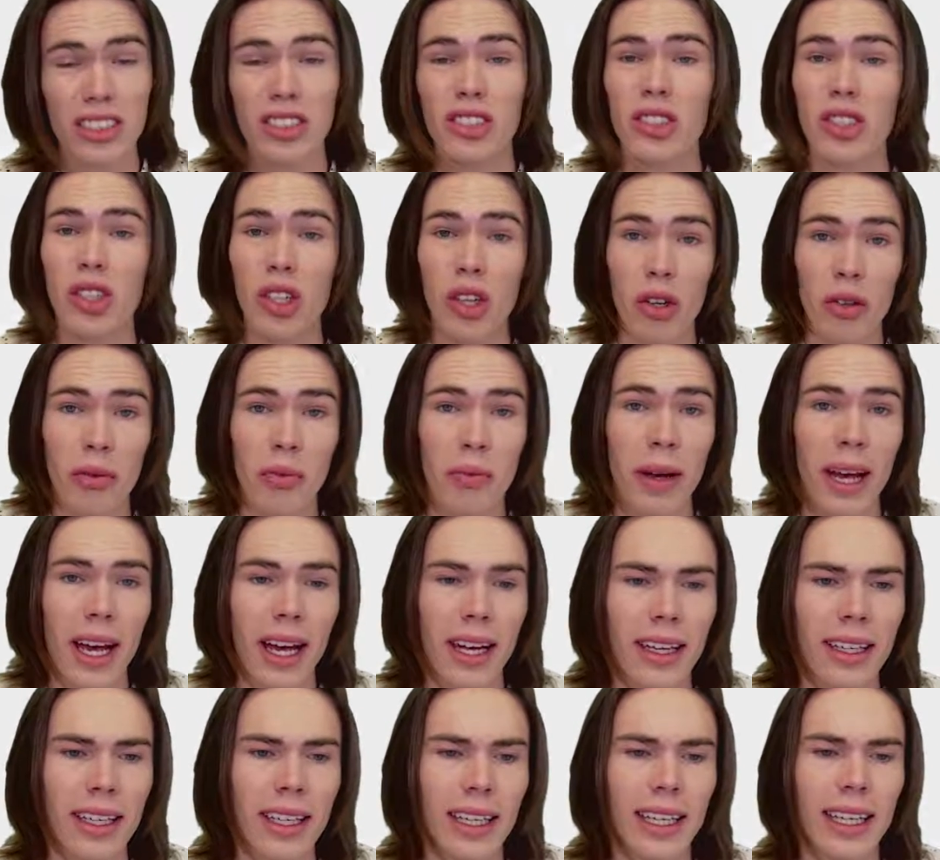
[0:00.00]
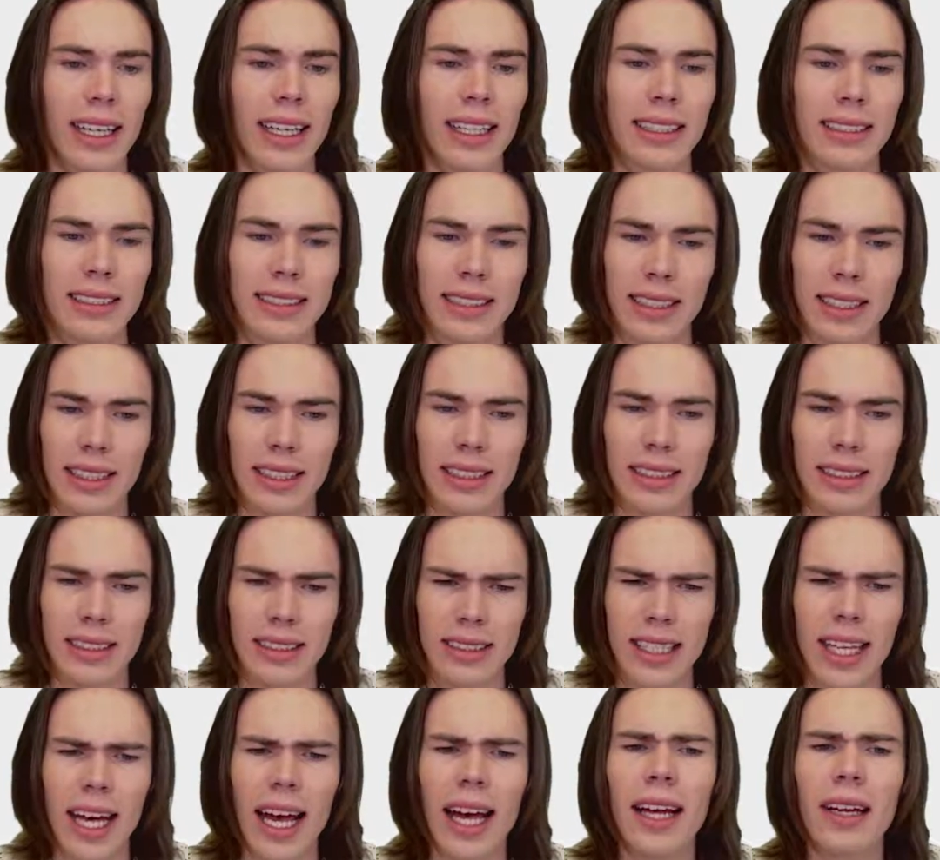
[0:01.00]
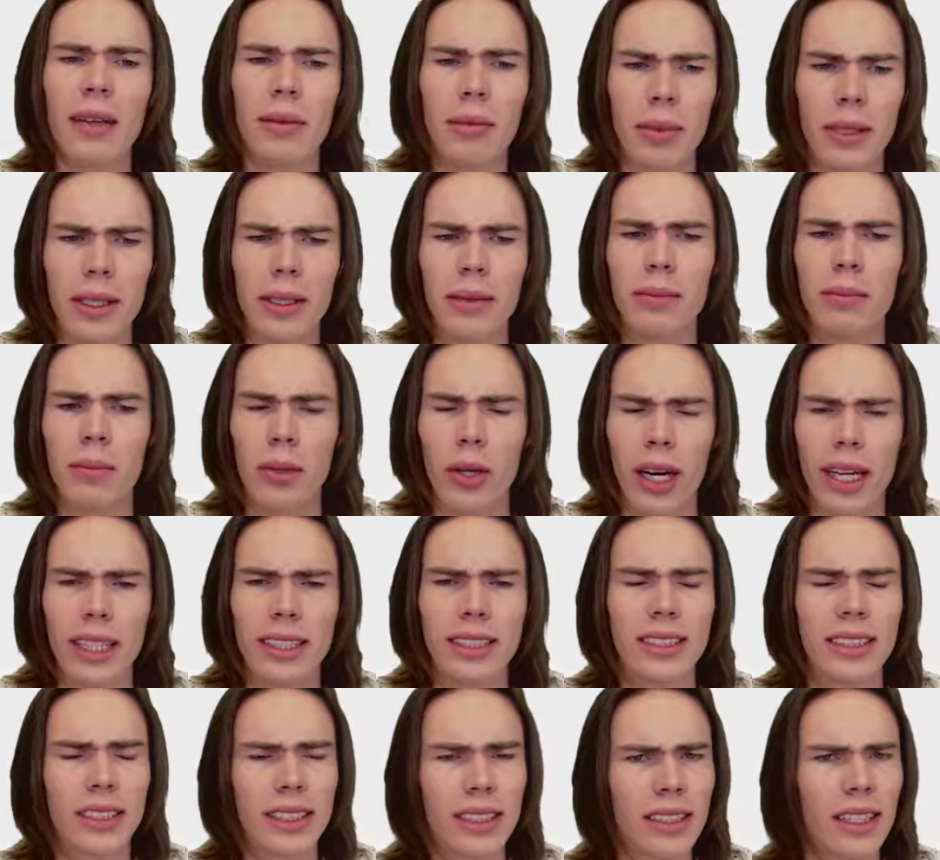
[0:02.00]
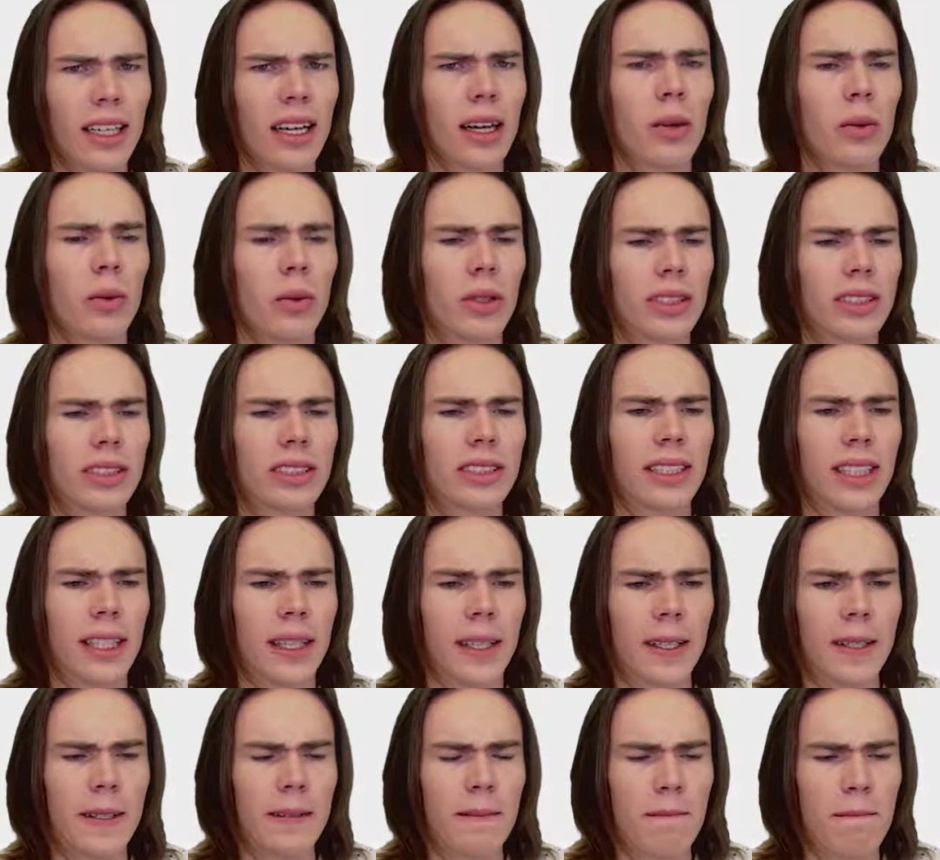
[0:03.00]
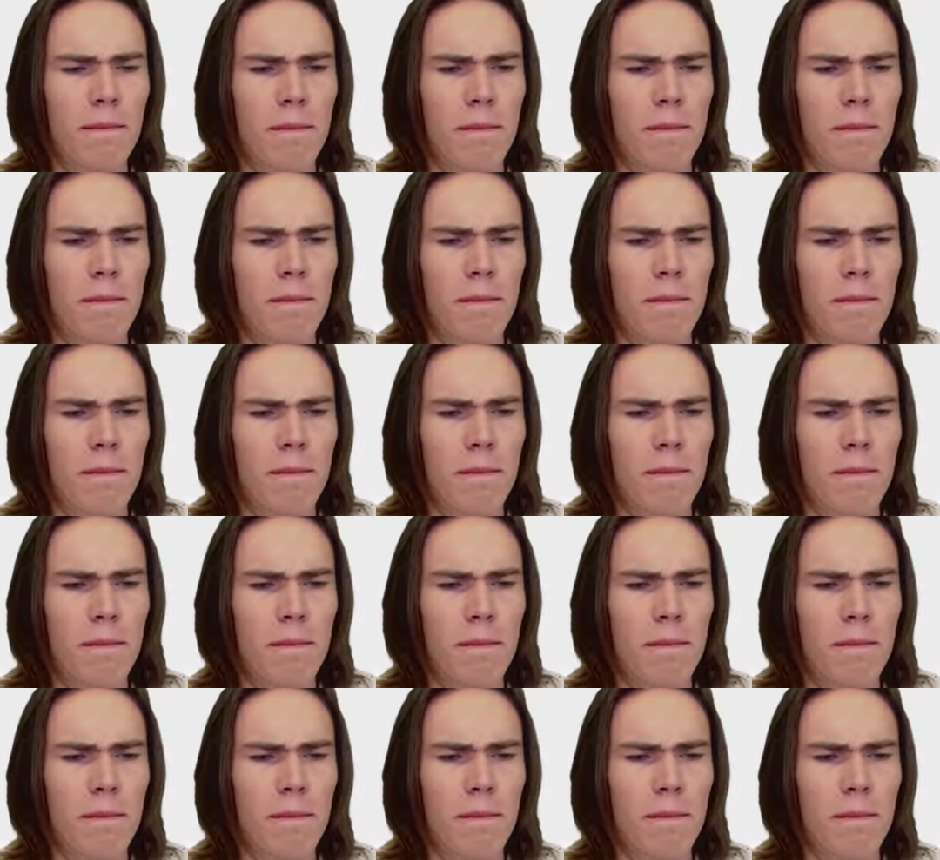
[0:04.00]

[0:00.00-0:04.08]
Not bad. A tad bit pricey, I will say,